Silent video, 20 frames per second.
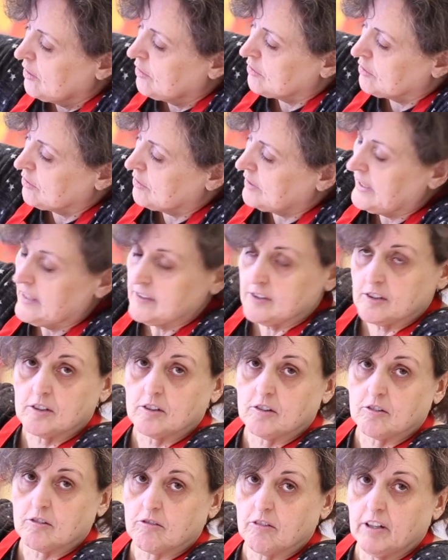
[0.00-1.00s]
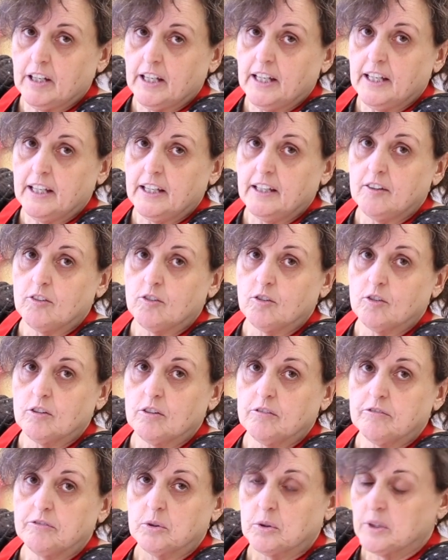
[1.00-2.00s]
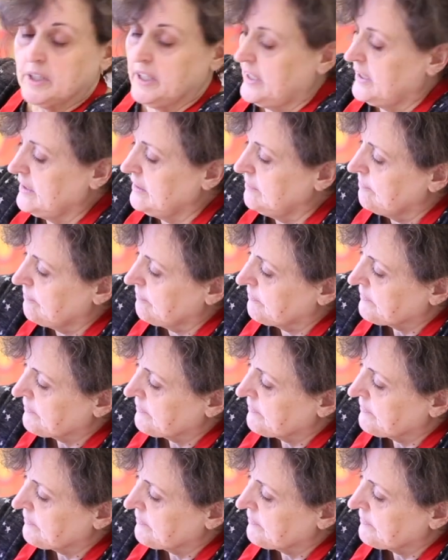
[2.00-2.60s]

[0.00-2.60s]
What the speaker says: So he has a gray sort of forehead.